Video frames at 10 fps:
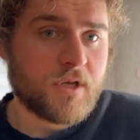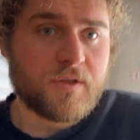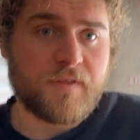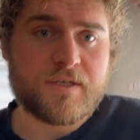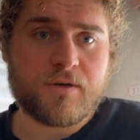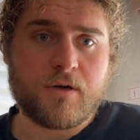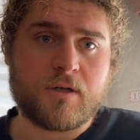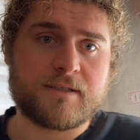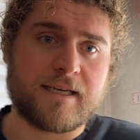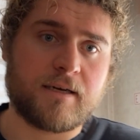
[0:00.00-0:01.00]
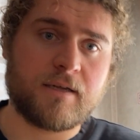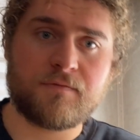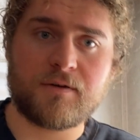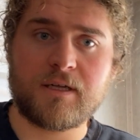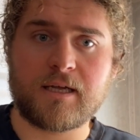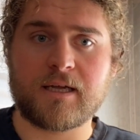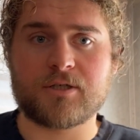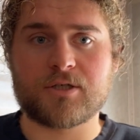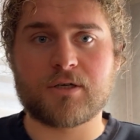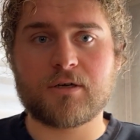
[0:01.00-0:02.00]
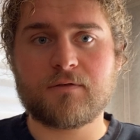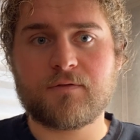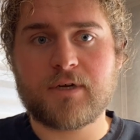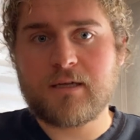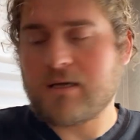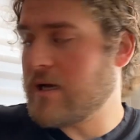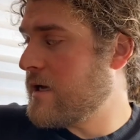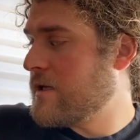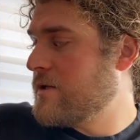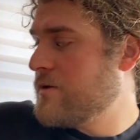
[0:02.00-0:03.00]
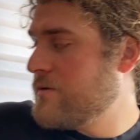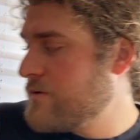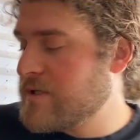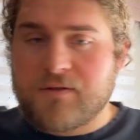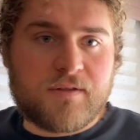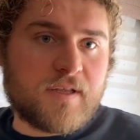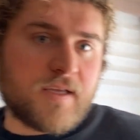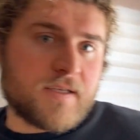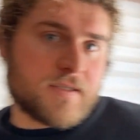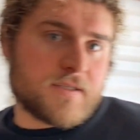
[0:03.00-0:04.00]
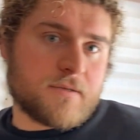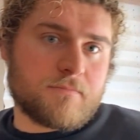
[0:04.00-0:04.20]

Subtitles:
These are all dairy-free and sugar-free. I used this